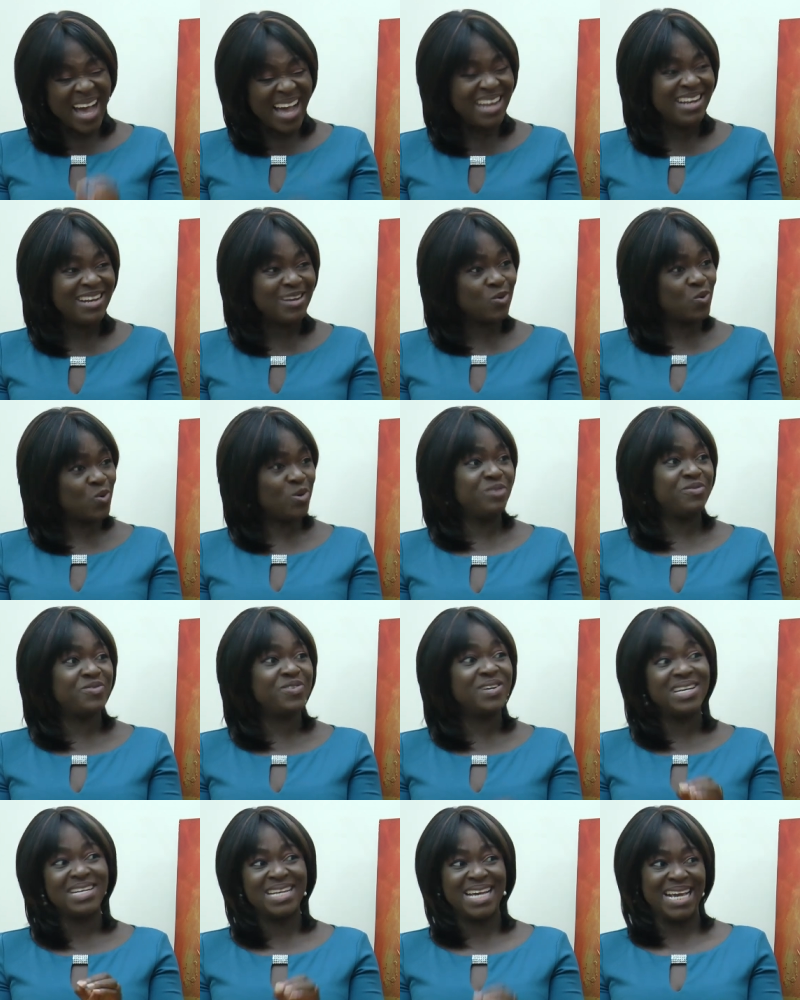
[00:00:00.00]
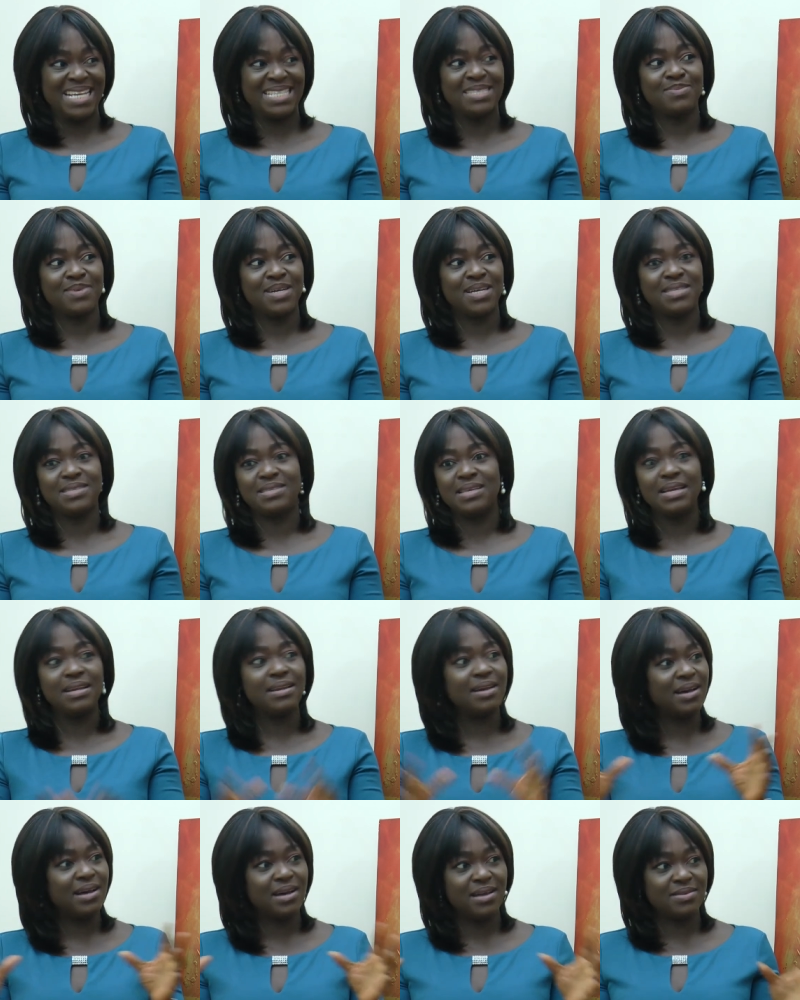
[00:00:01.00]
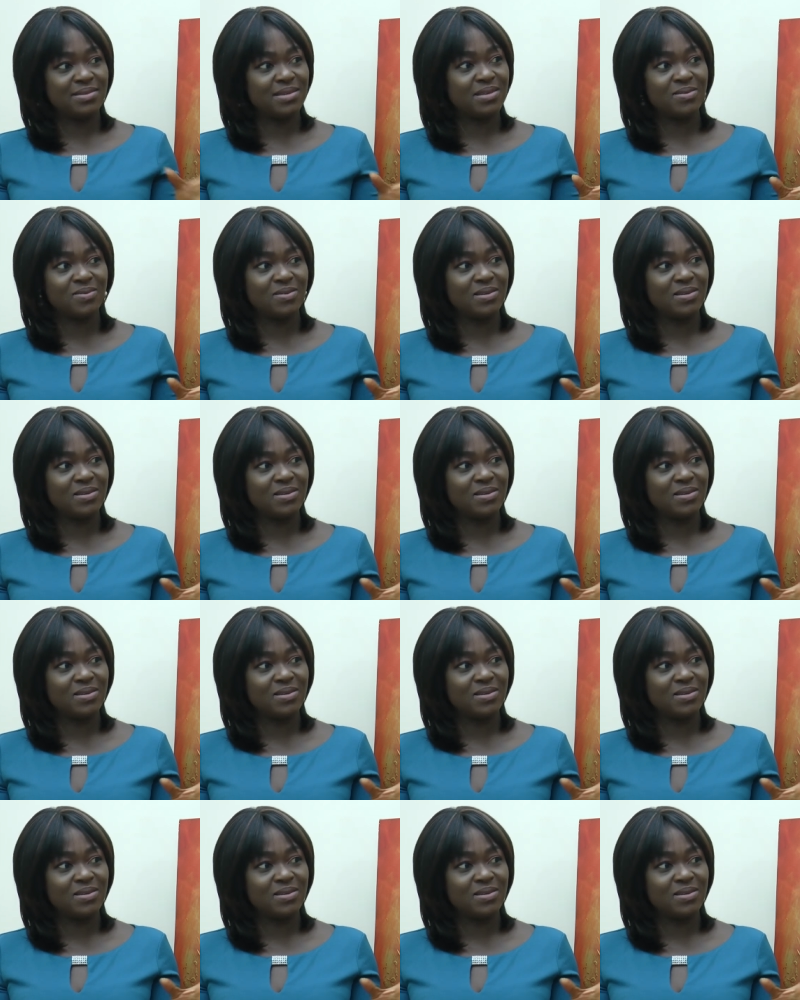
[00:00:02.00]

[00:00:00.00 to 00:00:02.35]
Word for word: highly qualified experts in our uh,